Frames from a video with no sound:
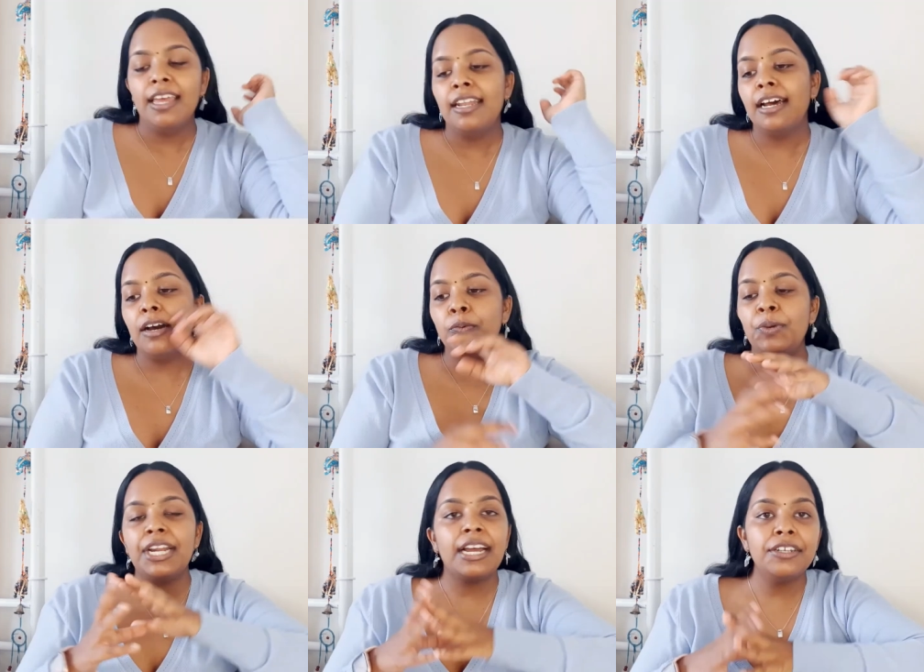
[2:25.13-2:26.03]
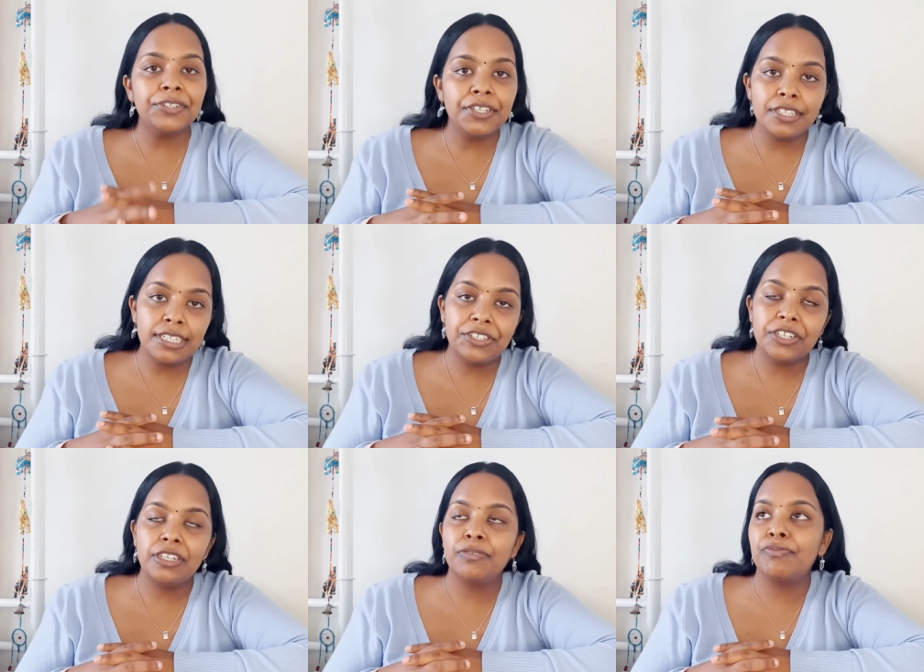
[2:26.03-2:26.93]
Now, when I
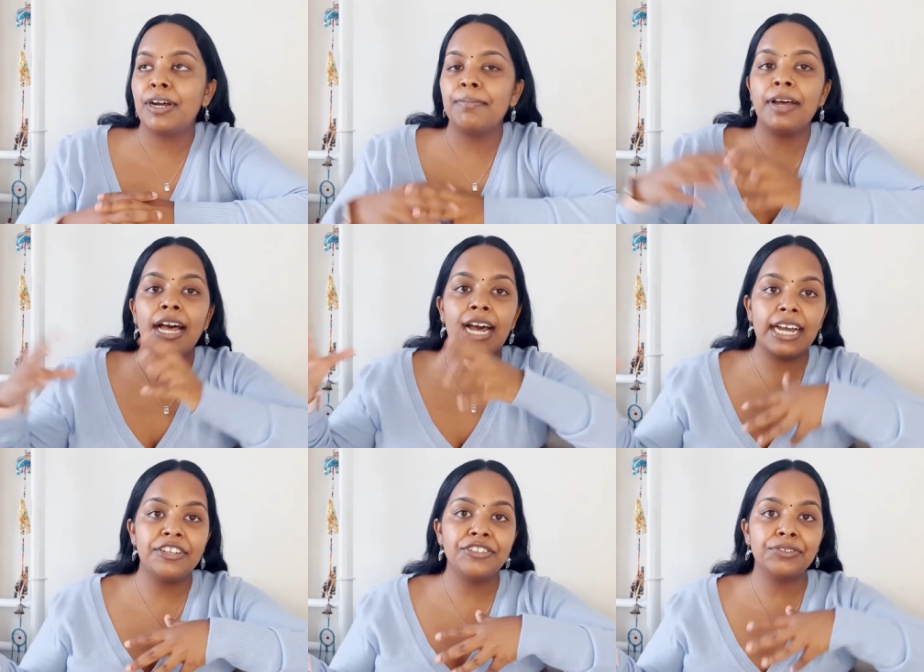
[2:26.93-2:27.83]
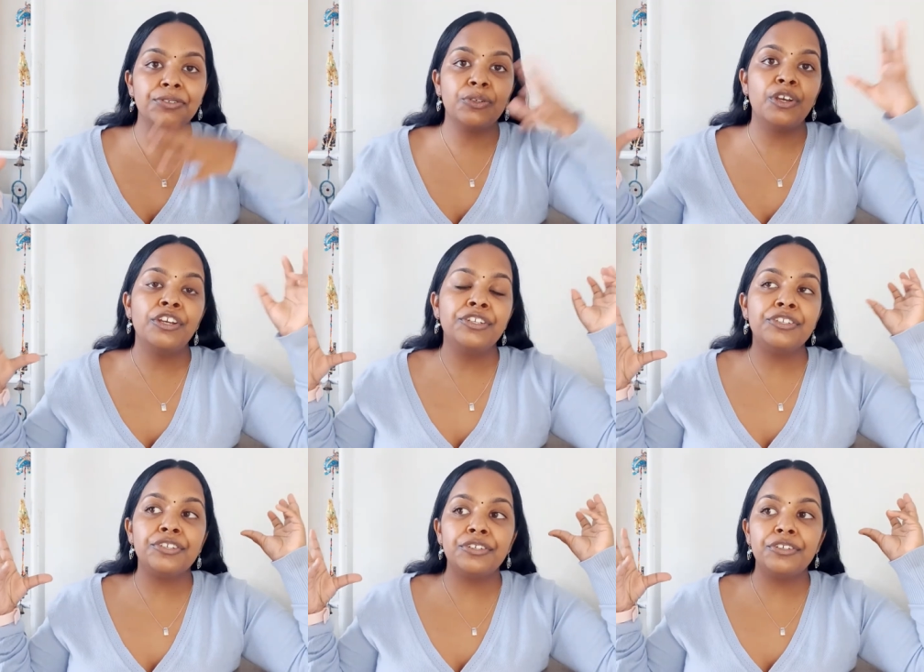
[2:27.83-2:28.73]
transitioned from high school
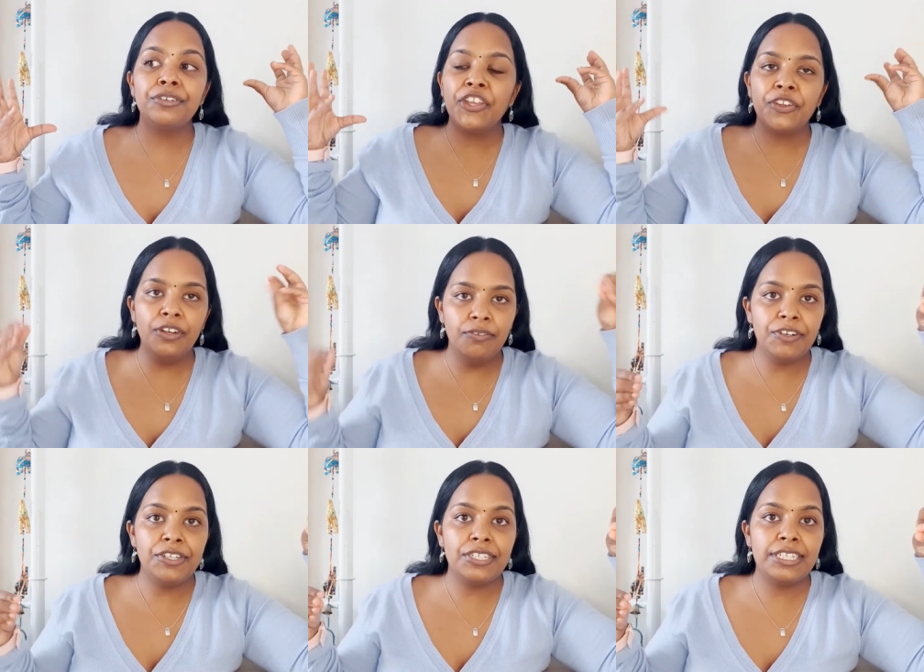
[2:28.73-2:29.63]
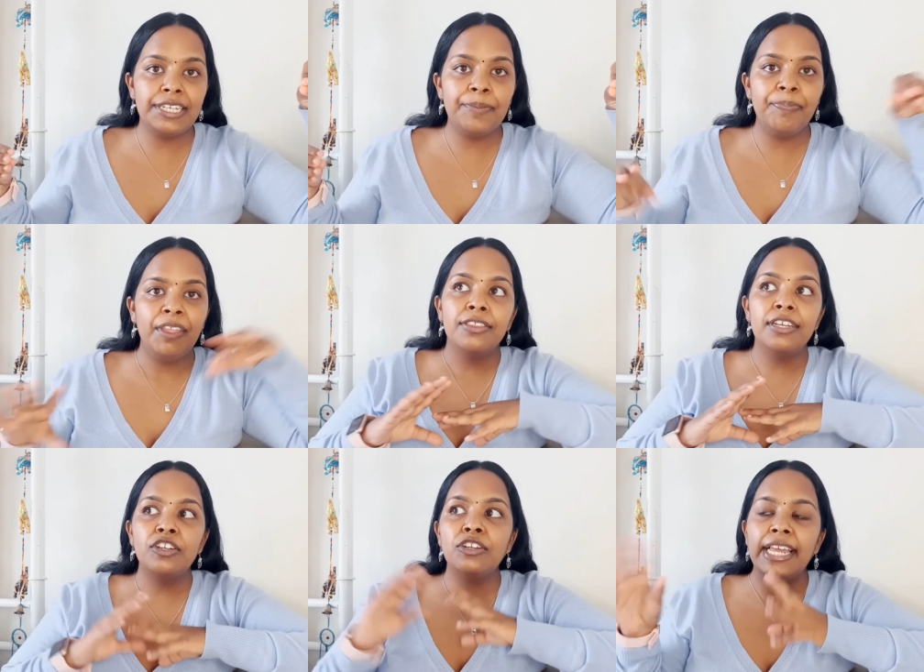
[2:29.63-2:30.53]
to university,
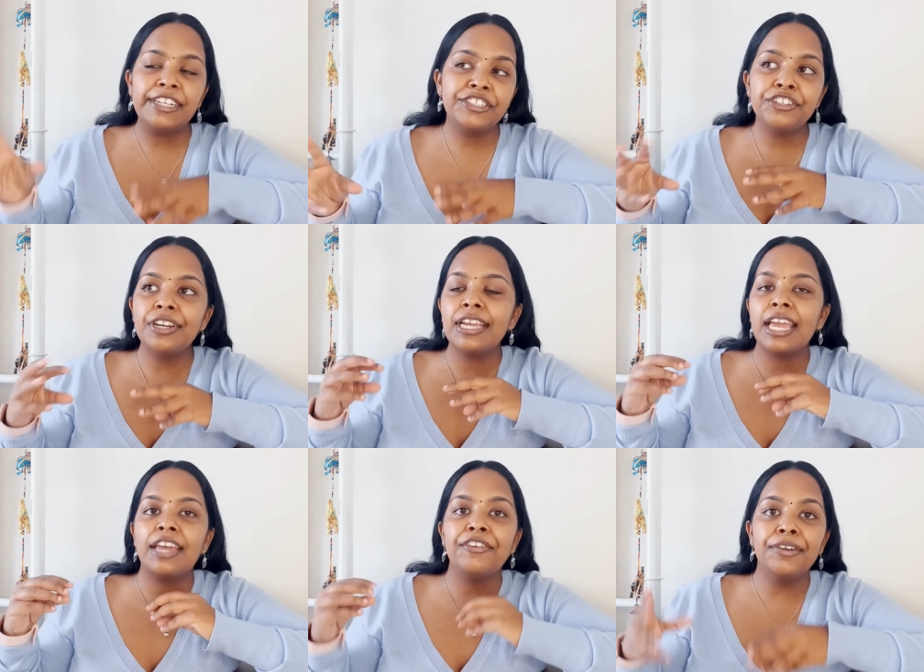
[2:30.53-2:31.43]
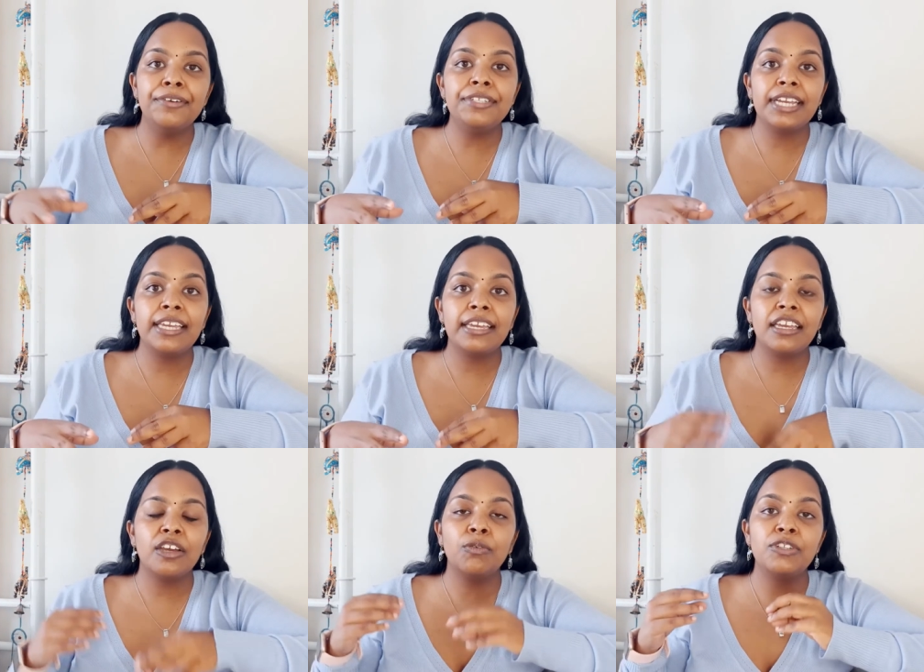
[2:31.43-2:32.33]
the lecturing and note
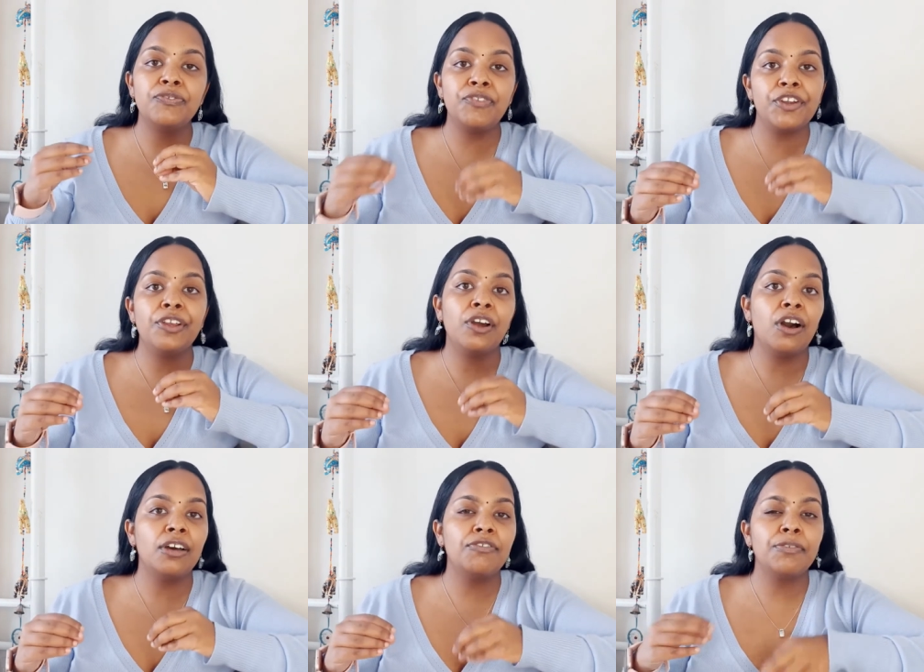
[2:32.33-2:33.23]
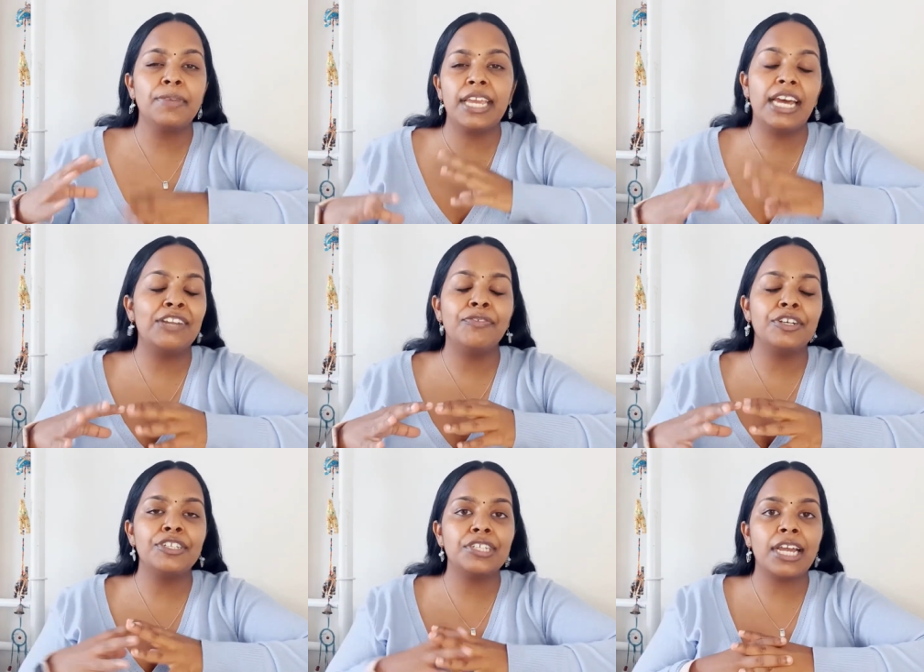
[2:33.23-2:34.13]
taking was very hard for me at
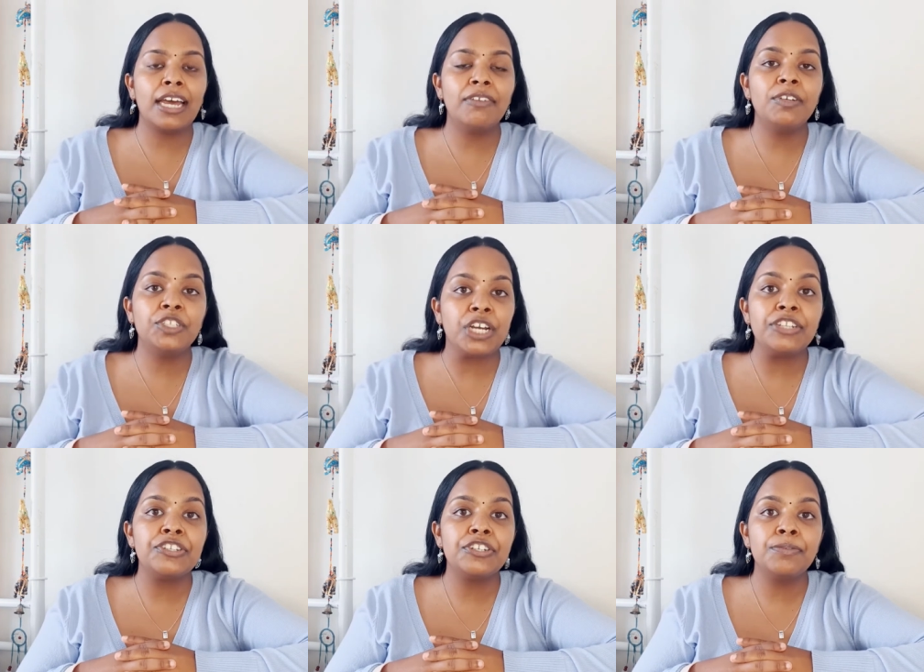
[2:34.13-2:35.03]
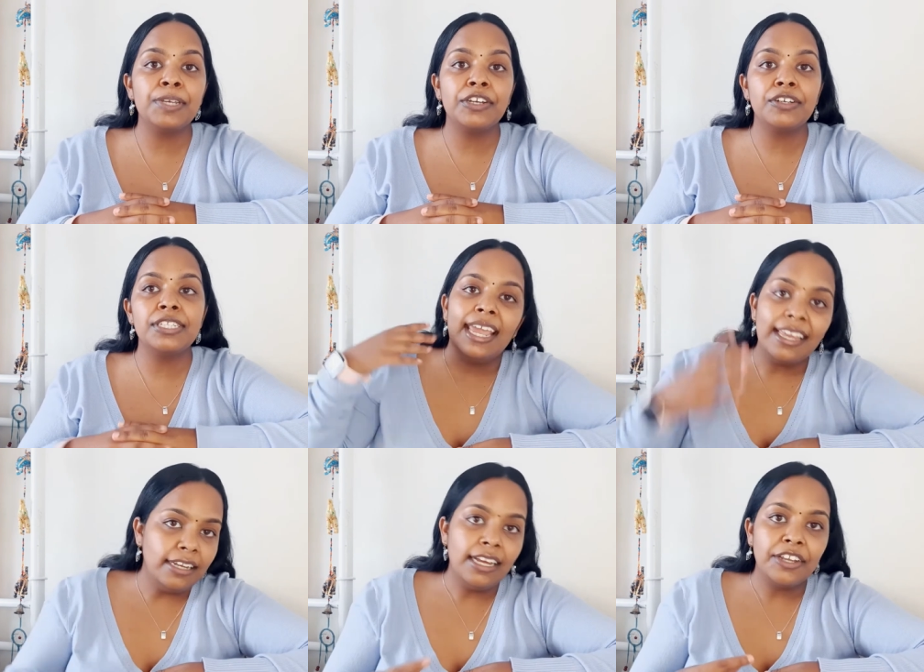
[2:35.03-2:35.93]
first to kind of adjust to because
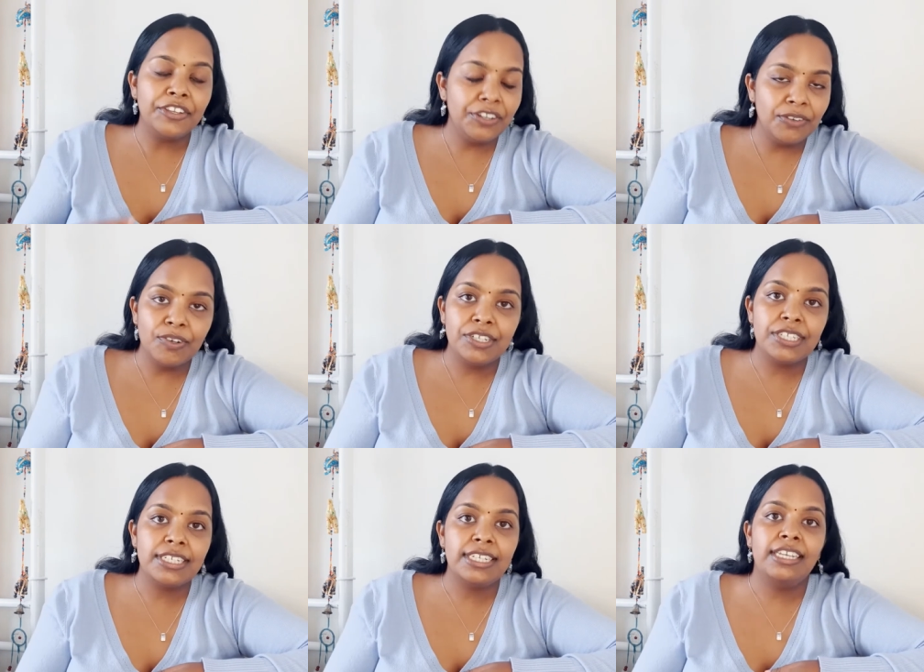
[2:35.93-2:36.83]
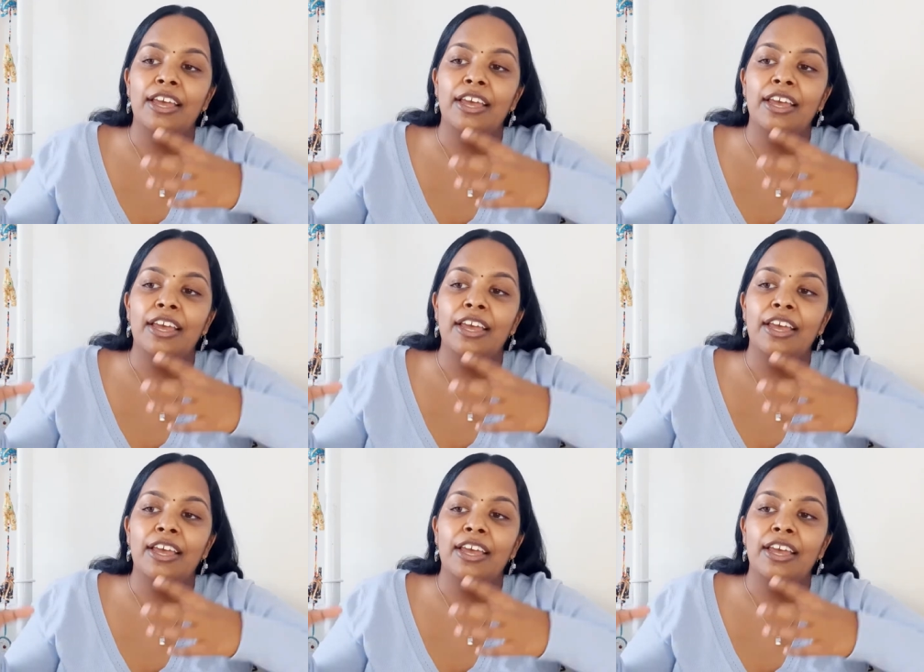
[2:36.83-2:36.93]
in university,